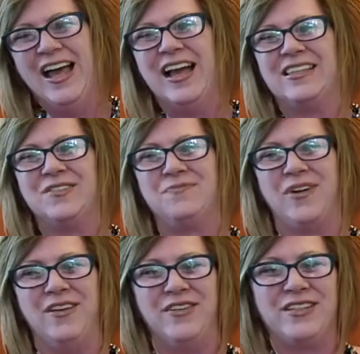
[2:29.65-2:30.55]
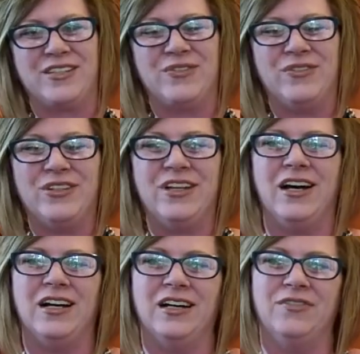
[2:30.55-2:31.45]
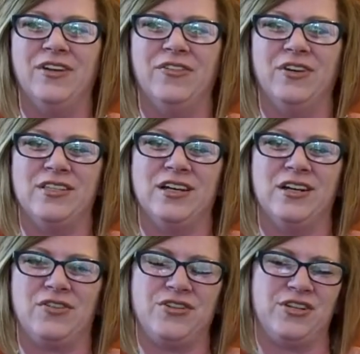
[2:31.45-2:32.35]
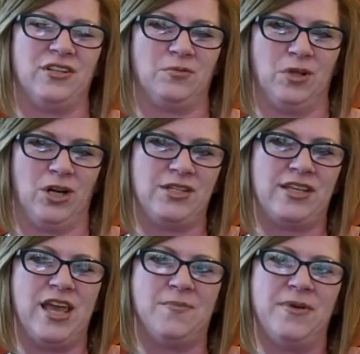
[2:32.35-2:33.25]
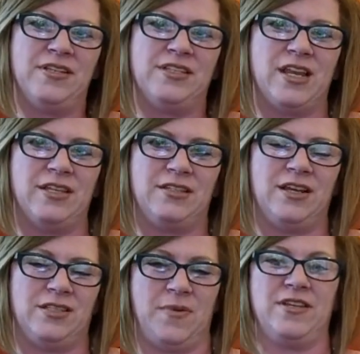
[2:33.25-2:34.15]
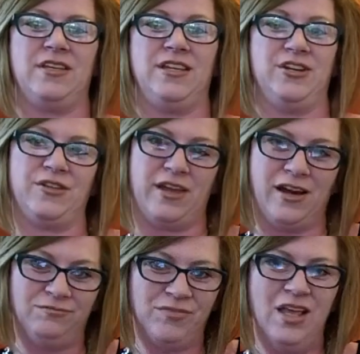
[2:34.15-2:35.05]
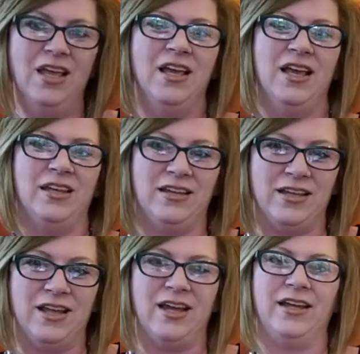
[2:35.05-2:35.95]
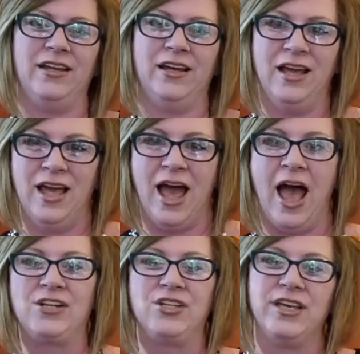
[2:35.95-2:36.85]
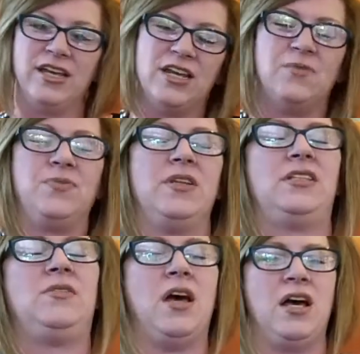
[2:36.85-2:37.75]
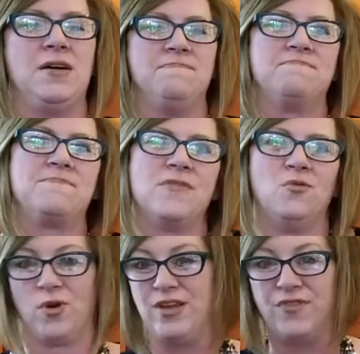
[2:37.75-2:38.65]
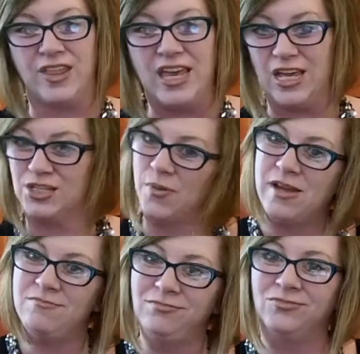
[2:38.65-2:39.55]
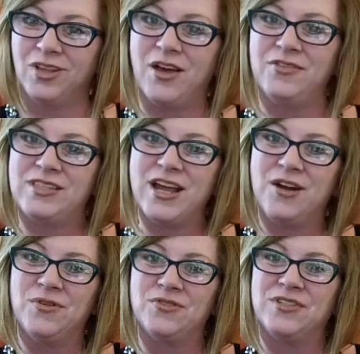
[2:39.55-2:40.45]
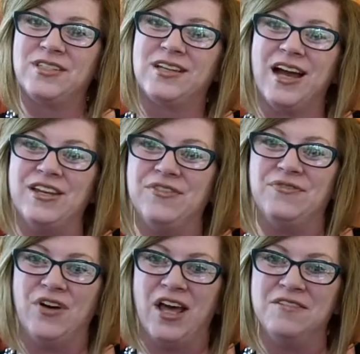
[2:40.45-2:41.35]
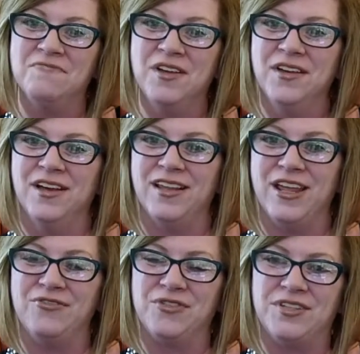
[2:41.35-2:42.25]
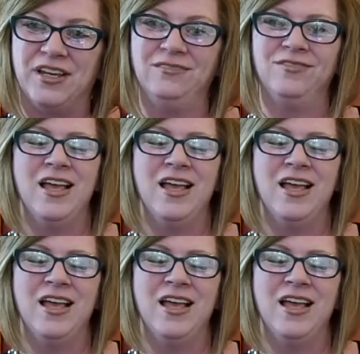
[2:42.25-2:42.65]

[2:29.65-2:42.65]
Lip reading: It's a private school. It was a Christian liberal arts campus, and I spent a year there. And I actually ended up working for the King of Sweden while I was there, which was kind of fun and interesting.